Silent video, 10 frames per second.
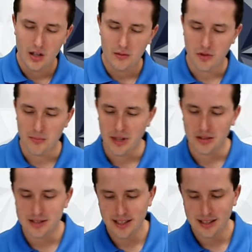For
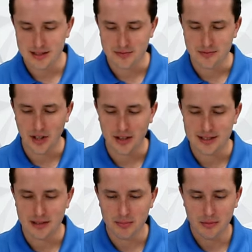mounting, it's very
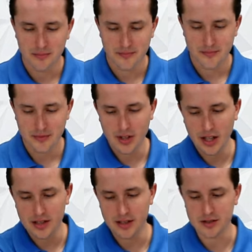simple,
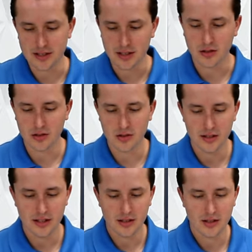and there's an
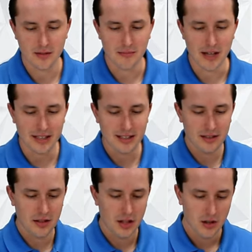included
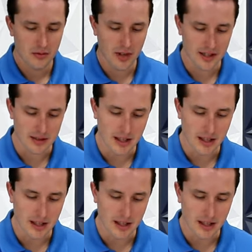magnet right on the